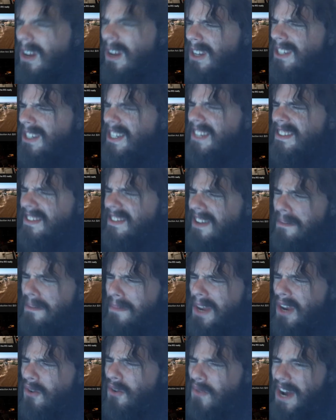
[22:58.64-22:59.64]
Did
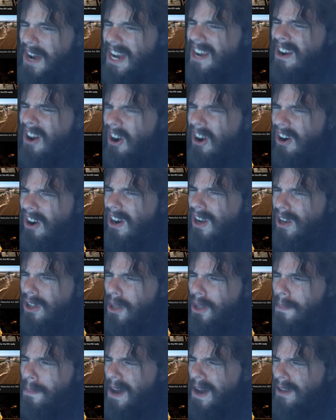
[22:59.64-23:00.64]
somebody write an article
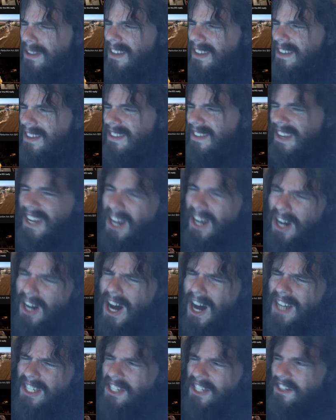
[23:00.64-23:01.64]
about this?
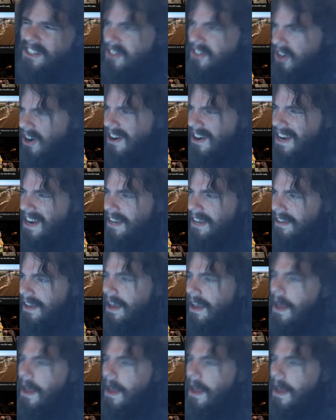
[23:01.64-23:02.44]
Gosh darn it.